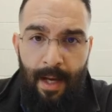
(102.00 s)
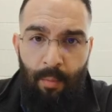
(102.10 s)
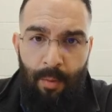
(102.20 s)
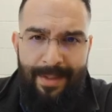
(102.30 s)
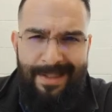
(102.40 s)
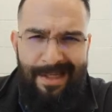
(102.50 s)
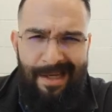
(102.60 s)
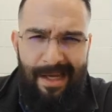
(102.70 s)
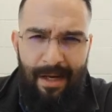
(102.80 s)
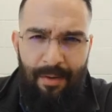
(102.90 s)
And while we sit
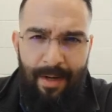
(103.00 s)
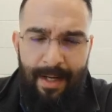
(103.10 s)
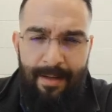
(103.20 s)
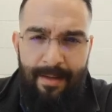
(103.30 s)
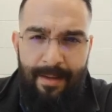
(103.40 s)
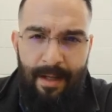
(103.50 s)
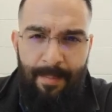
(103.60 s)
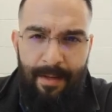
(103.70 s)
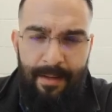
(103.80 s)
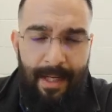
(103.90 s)
here and think
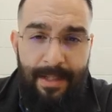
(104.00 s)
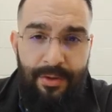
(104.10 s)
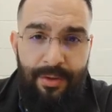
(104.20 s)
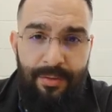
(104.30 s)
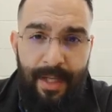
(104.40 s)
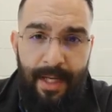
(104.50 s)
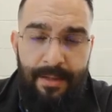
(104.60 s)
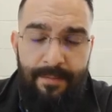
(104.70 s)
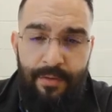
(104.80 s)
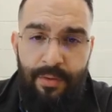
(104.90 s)
about the last 2
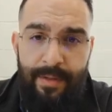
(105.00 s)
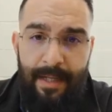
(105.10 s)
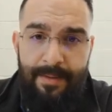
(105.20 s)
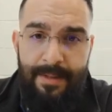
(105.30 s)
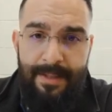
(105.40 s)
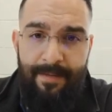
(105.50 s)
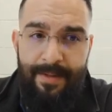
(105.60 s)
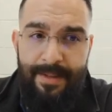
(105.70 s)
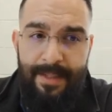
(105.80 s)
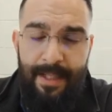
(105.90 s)
days of
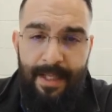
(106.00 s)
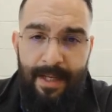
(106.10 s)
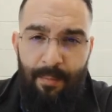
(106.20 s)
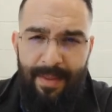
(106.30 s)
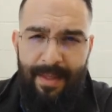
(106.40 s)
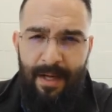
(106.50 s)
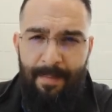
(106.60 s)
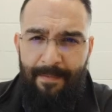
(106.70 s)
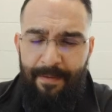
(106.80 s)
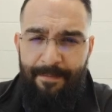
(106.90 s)
2017, and we think
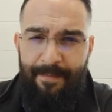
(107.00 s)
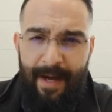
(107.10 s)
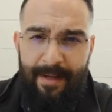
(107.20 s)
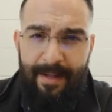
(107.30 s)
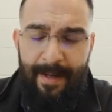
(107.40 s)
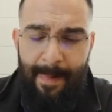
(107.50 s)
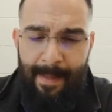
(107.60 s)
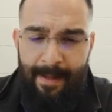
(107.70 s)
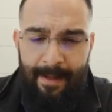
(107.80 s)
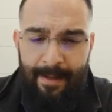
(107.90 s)
about the fact
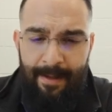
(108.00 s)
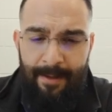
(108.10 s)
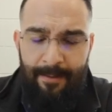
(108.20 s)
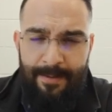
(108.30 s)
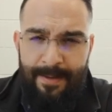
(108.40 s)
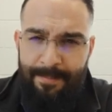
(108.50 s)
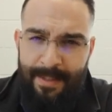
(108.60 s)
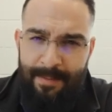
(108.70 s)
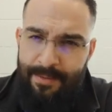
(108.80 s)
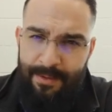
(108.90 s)
that, you know,
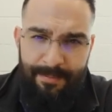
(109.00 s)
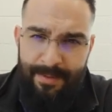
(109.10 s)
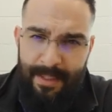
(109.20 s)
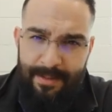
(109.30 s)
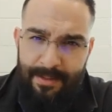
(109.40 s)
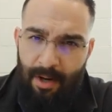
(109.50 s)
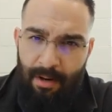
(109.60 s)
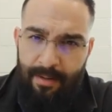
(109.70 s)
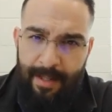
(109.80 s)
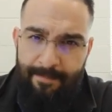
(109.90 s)
sometimes circumstances
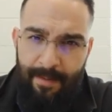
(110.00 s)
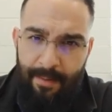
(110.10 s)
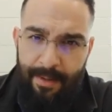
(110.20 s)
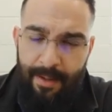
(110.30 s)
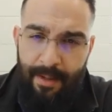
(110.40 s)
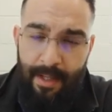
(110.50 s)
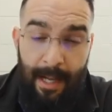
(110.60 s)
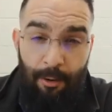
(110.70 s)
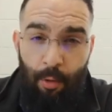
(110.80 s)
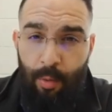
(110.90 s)
aren't that very good, and
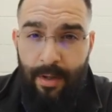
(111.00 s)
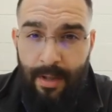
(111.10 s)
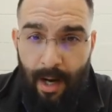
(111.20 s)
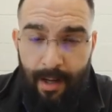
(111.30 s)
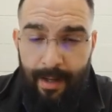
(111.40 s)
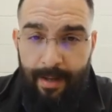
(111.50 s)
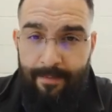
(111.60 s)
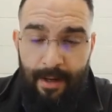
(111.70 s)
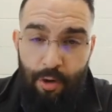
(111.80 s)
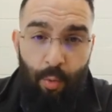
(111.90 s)
I don't know where God
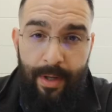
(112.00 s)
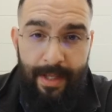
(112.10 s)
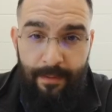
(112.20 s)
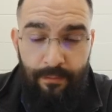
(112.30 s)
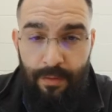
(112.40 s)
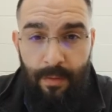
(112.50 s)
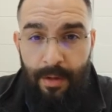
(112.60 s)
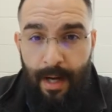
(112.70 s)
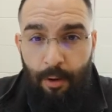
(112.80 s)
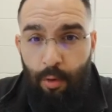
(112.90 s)
is, and I don't know what He's
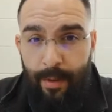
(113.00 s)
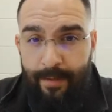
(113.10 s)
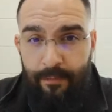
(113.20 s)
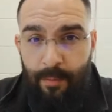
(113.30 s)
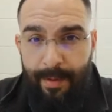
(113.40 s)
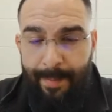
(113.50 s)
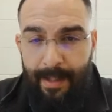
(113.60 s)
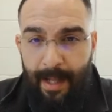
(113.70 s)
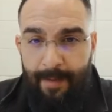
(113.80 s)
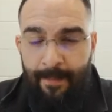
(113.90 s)
doing, I don't know what He's doing with
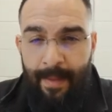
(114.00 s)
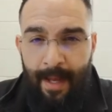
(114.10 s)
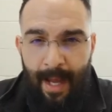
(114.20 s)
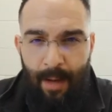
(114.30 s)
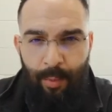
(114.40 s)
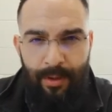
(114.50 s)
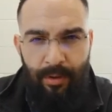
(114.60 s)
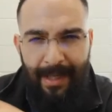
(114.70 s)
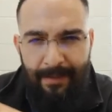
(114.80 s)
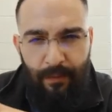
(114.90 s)
my life, and we
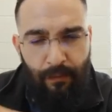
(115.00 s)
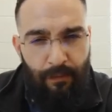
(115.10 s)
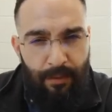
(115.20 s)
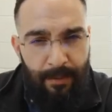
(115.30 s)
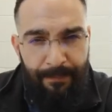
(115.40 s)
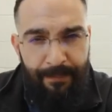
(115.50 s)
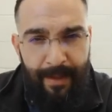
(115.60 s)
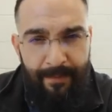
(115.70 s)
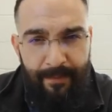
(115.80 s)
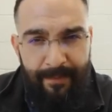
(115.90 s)
look at the
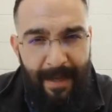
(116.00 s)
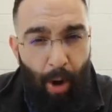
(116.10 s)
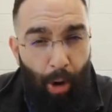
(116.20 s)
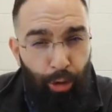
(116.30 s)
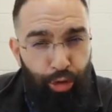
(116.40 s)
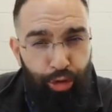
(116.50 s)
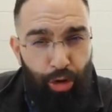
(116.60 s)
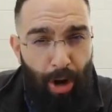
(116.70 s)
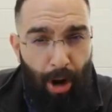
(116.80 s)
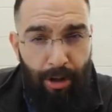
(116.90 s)
circumstances that
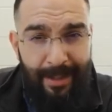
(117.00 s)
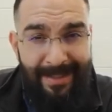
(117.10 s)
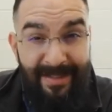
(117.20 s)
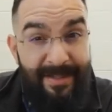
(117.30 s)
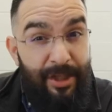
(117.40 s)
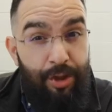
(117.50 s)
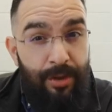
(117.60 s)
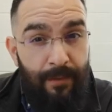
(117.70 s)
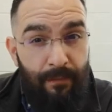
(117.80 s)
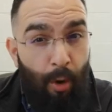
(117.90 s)
alter our
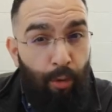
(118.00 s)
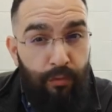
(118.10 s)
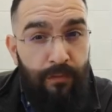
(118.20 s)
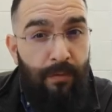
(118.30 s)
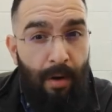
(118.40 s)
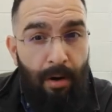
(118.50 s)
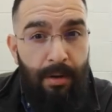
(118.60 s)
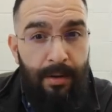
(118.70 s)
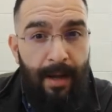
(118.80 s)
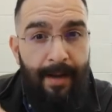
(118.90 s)
conditions, alter
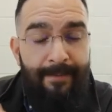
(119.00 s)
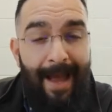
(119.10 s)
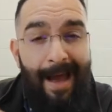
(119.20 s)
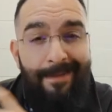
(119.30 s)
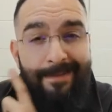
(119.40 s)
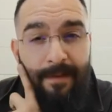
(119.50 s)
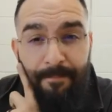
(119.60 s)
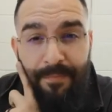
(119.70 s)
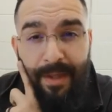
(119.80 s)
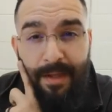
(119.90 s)
our lives as
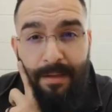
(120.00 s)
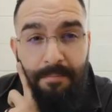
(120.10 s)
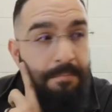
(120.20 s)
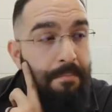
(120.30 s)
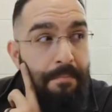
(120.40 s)
something